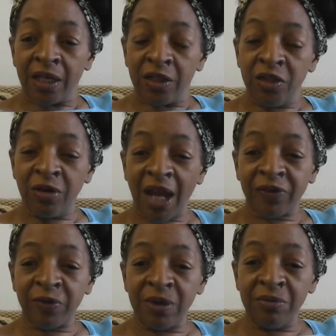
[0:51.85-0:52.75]
You have
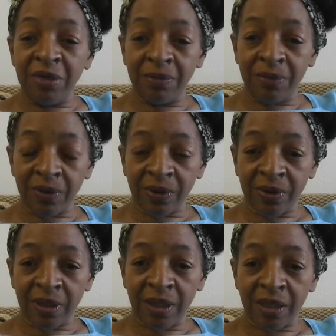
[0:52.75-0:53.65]
to remember
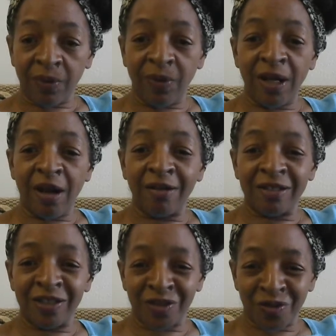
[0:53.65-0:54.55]
we are
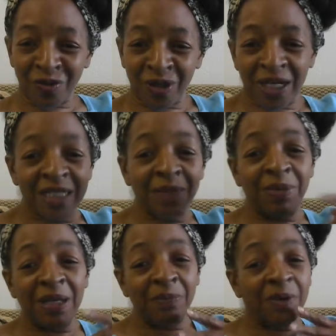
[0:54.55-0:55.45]
destroyed as a
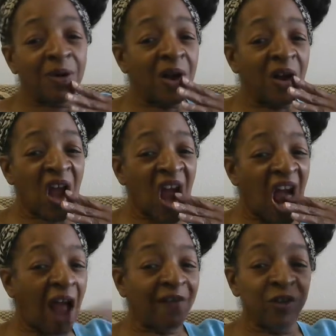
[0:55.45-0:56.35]
people,
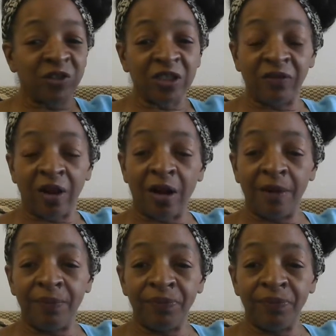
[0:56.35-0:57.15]
first of all.